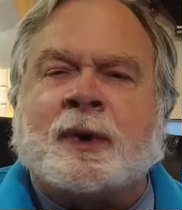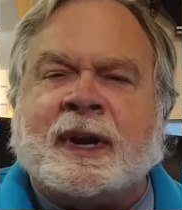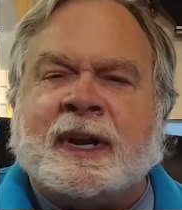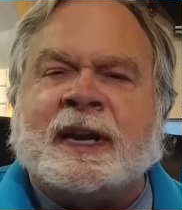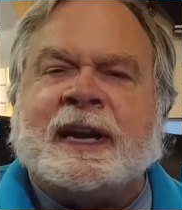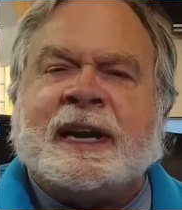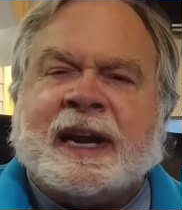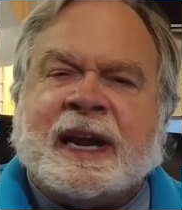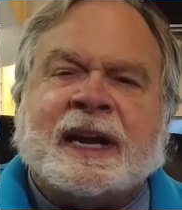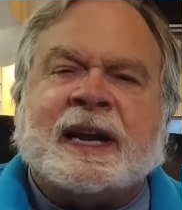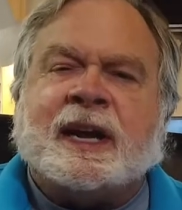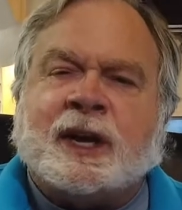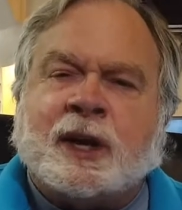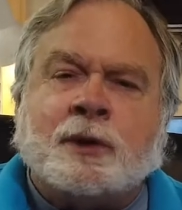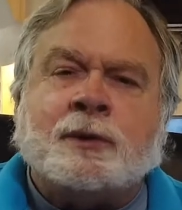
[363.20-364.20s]
really need
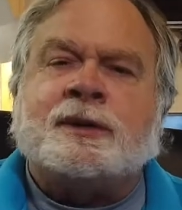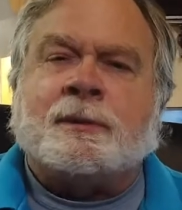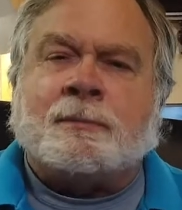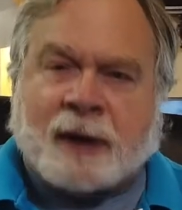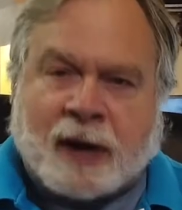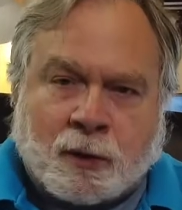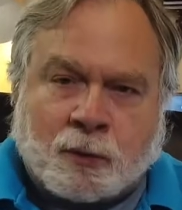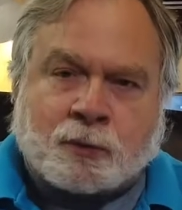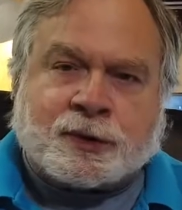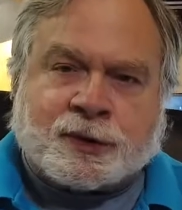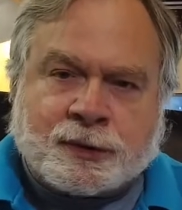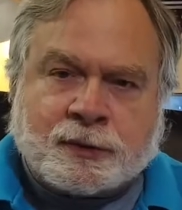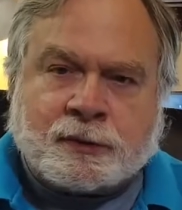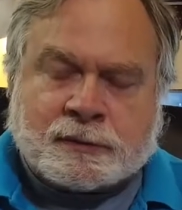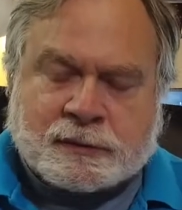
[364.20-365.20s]
a huge
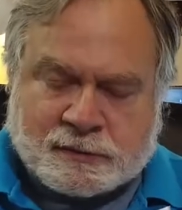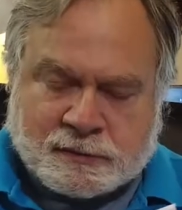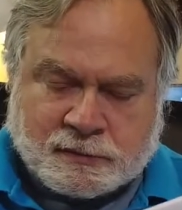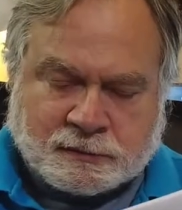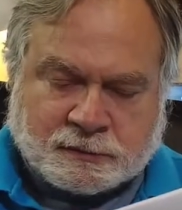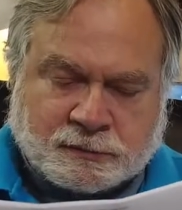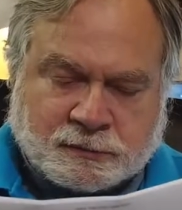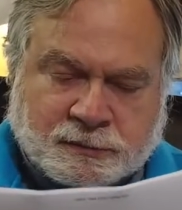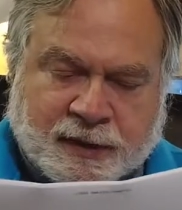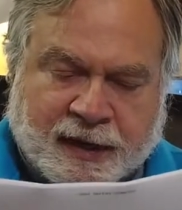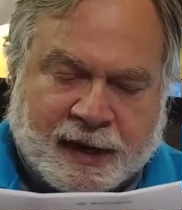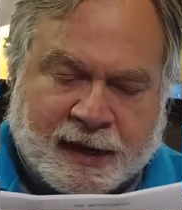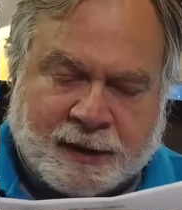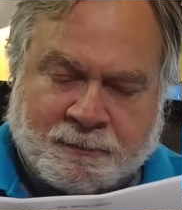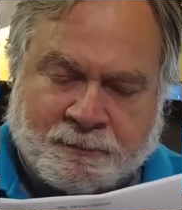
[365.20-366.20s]
amount.
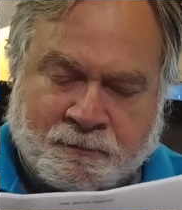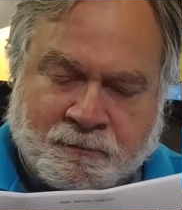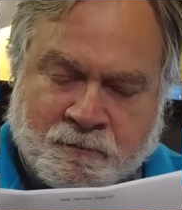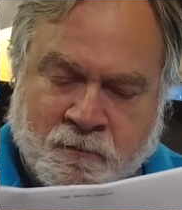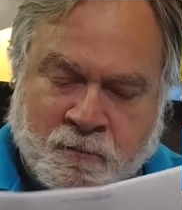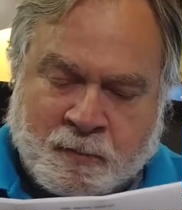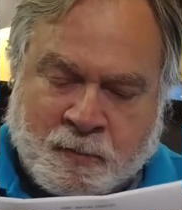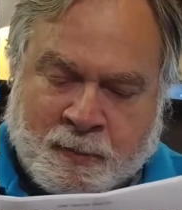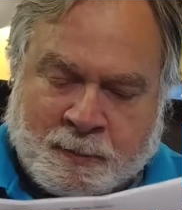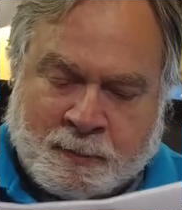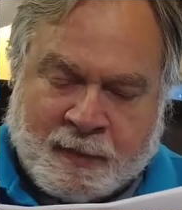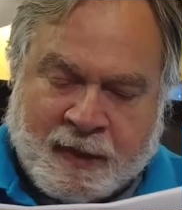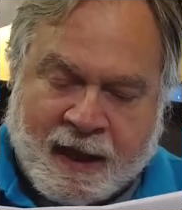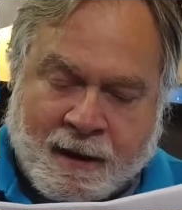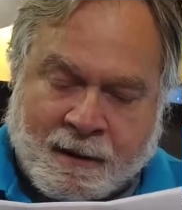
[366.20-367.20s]
Okay,
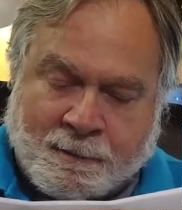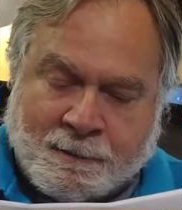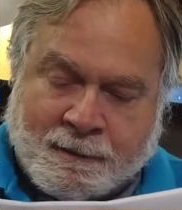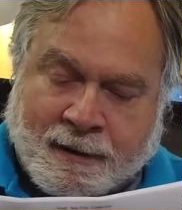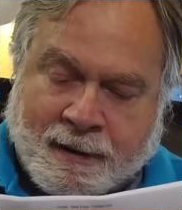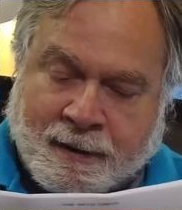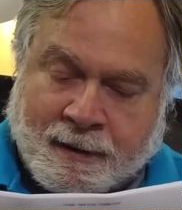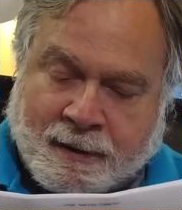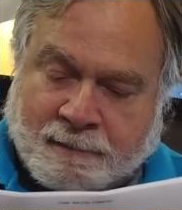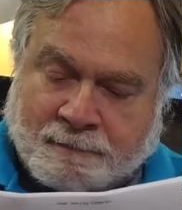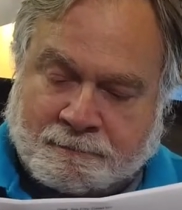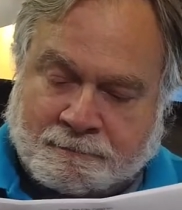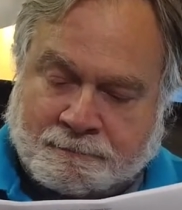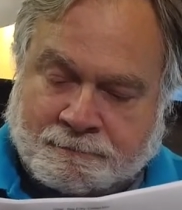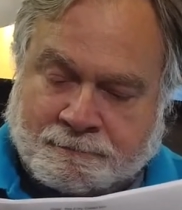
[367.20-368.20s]
now,
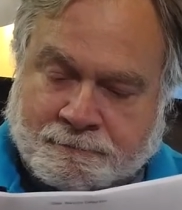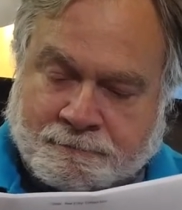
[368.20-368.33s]
um,